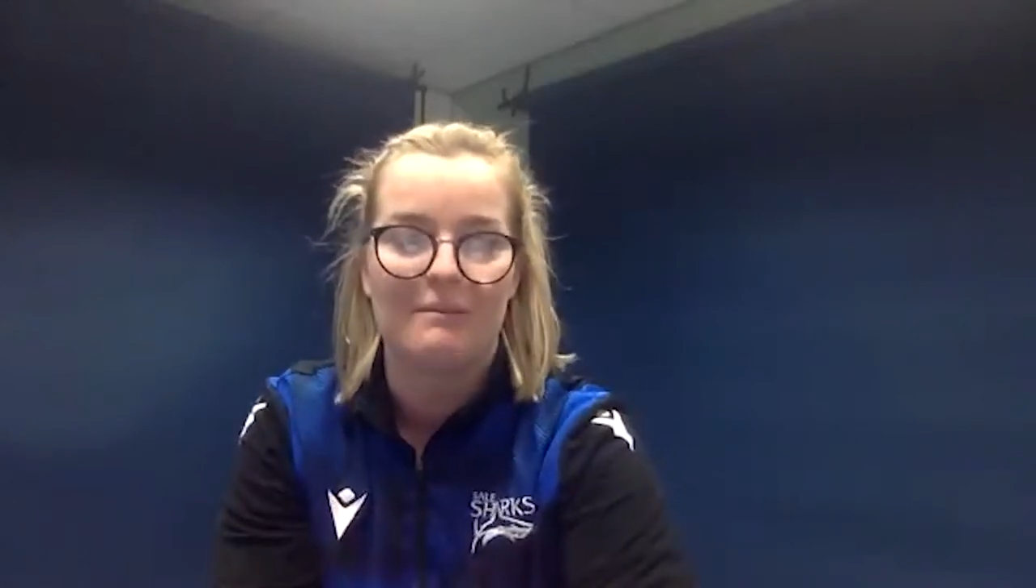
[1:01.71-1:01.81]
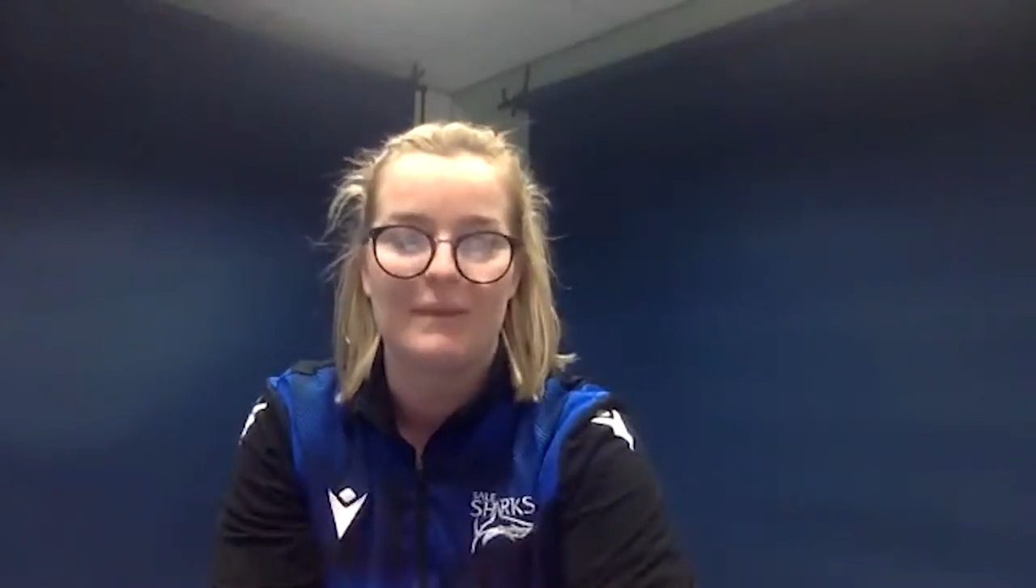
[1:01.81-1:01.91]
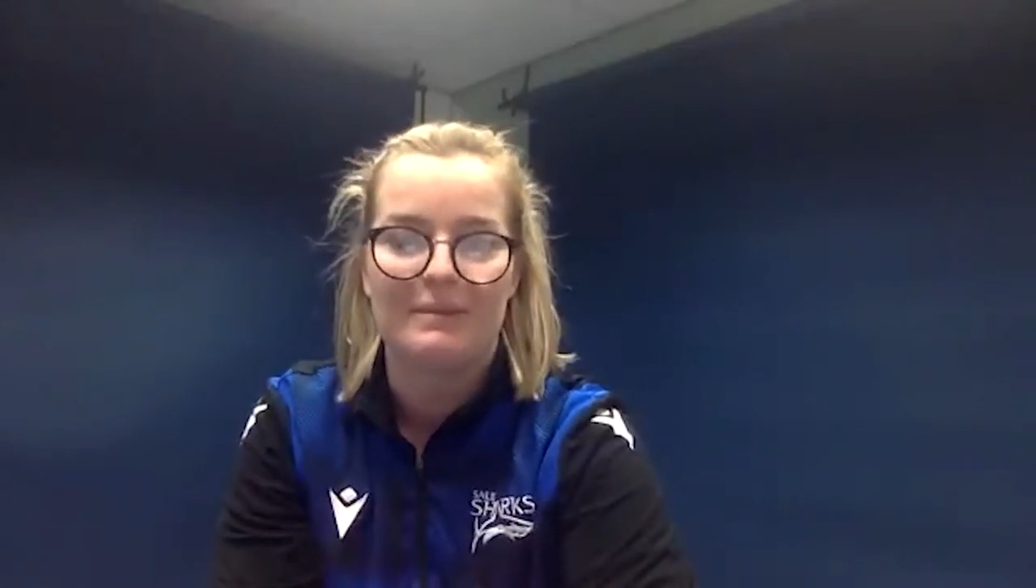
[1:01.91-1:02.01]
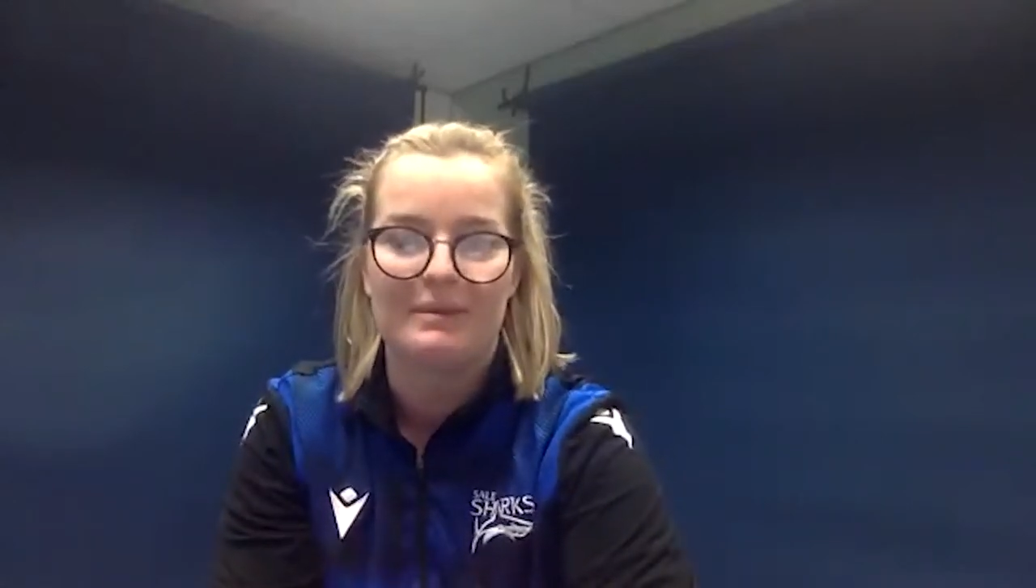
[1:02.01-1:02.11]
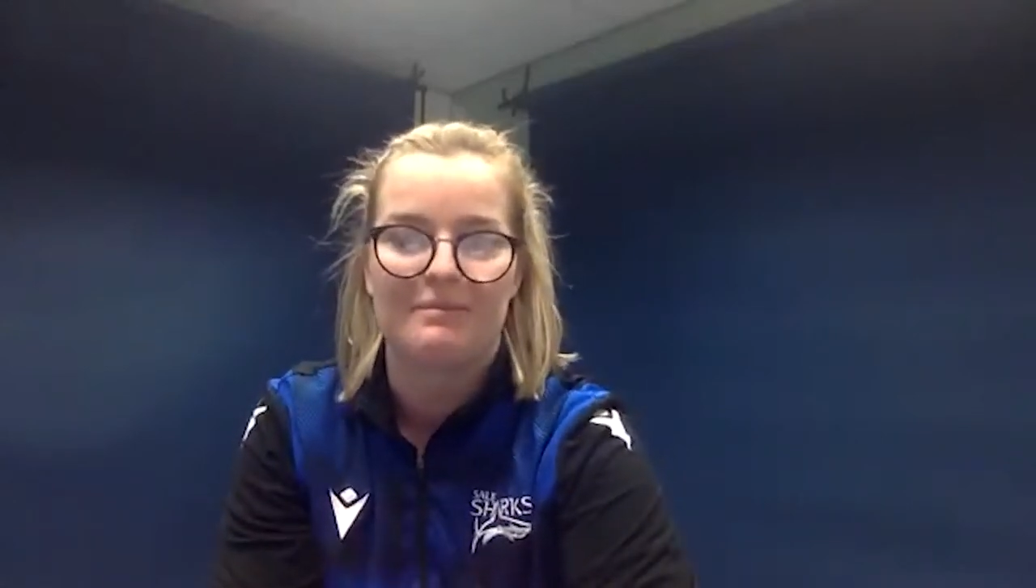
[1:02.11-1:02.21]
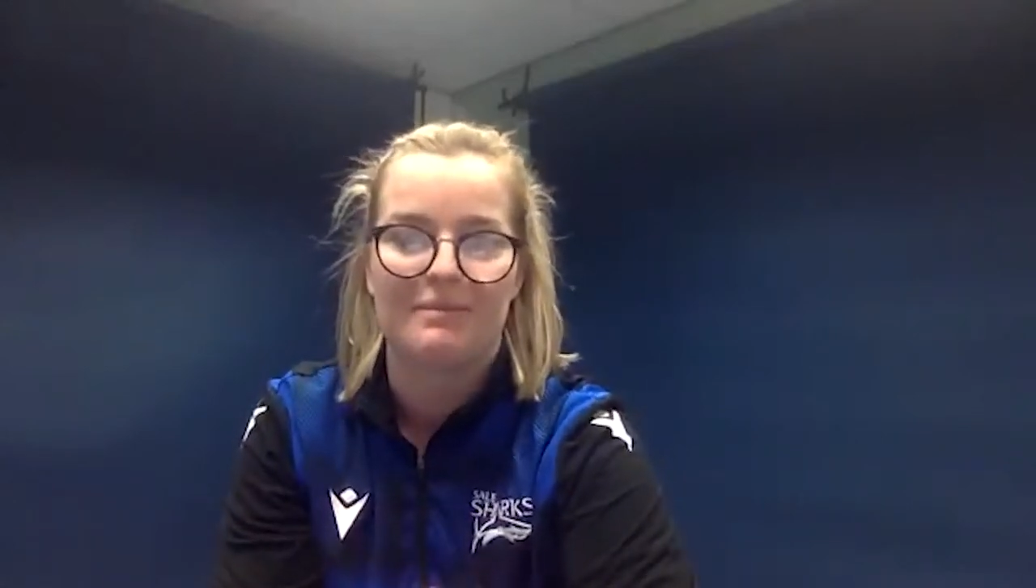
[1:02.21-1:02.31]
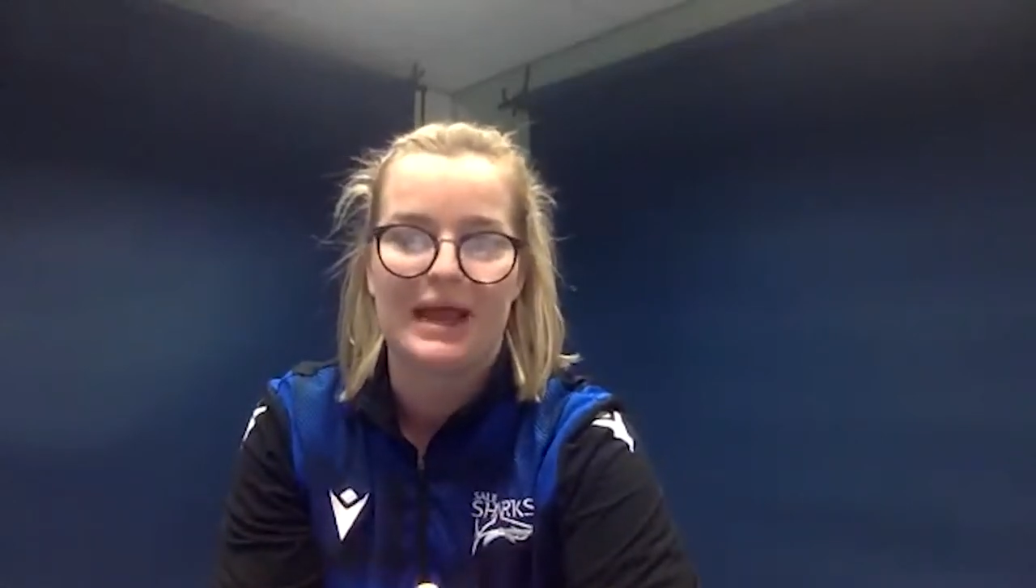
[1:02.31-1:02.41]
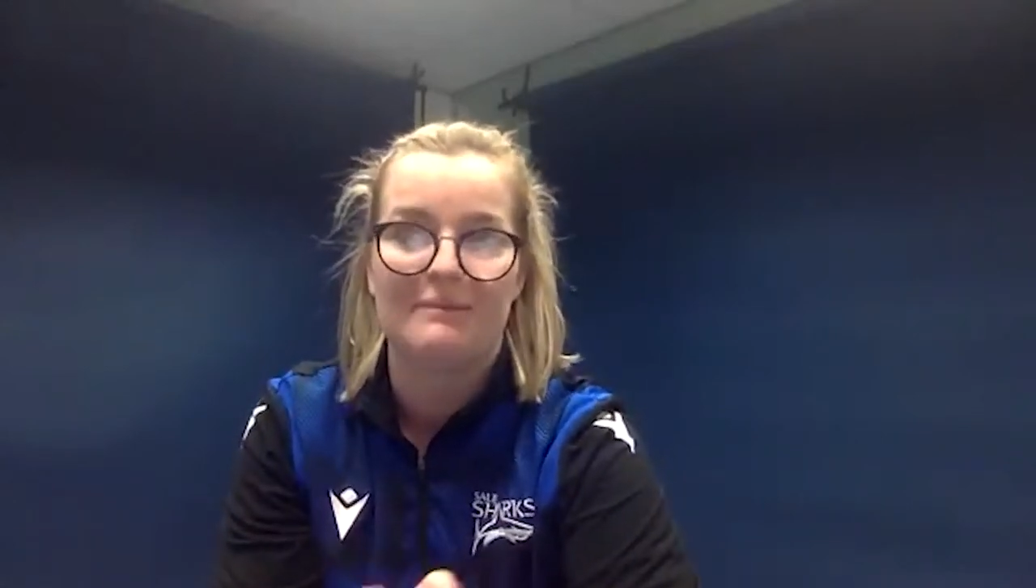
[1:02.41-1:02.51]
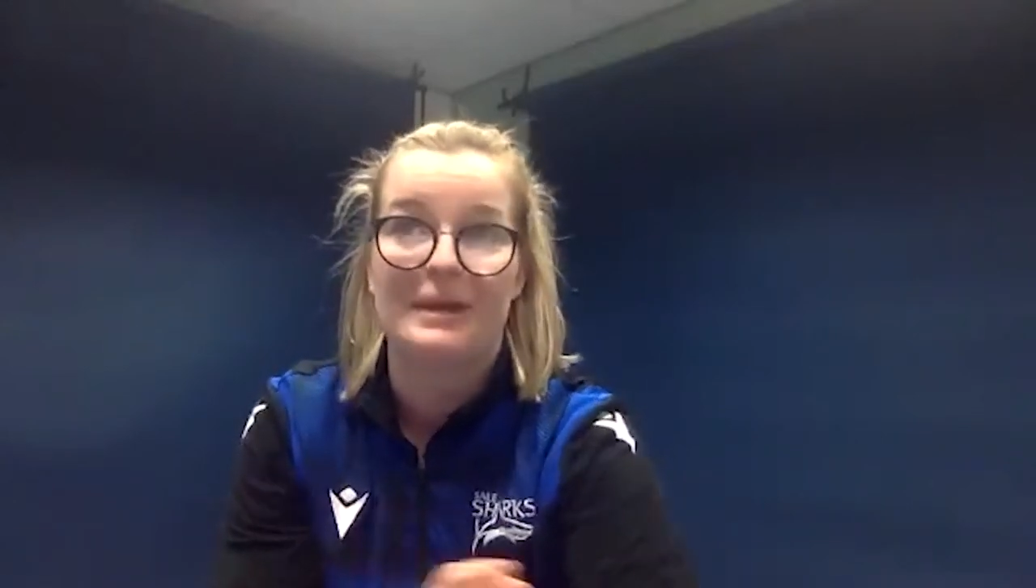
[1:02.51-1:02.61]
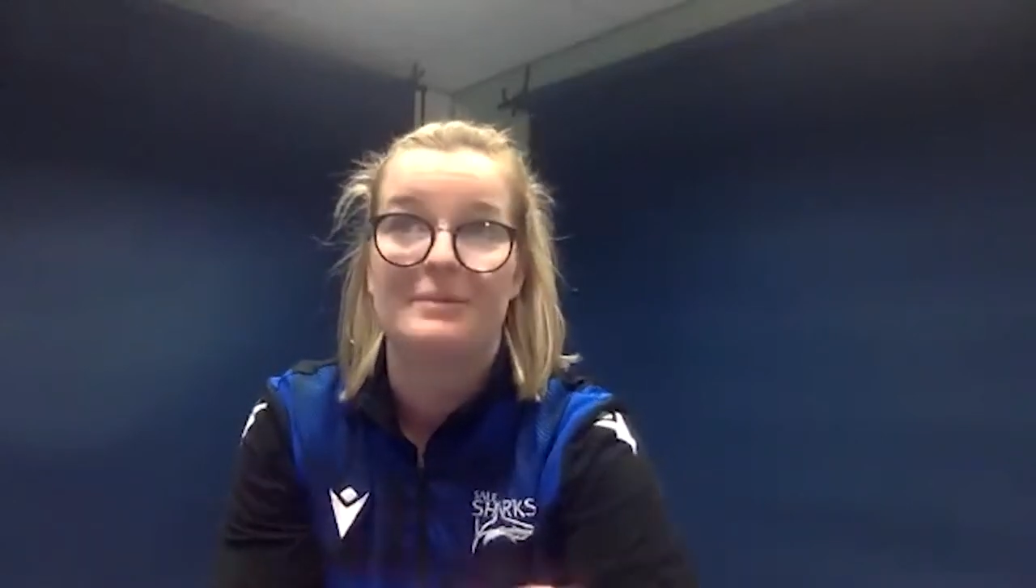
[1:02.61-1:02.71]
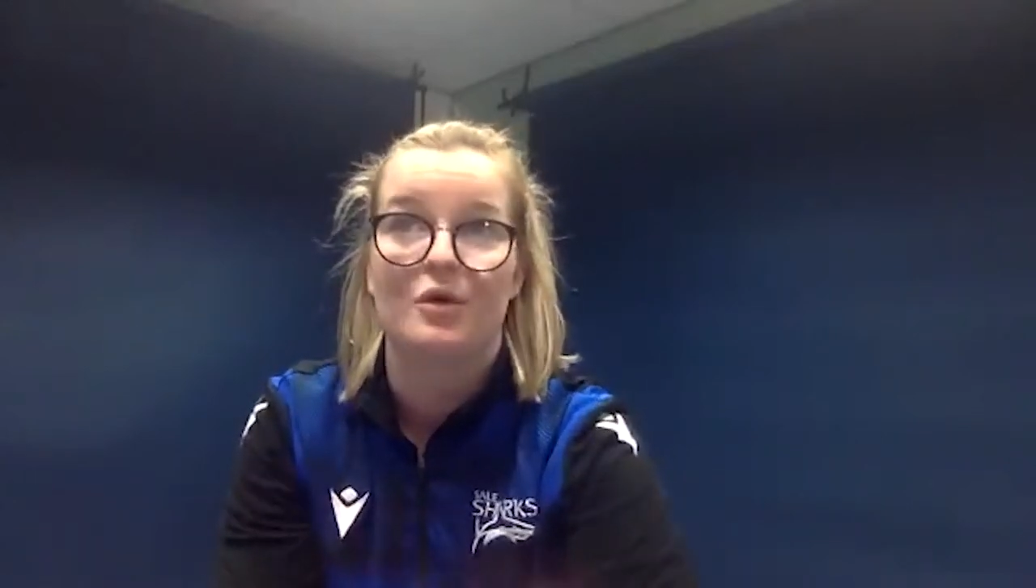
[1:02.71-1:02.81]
maybe it being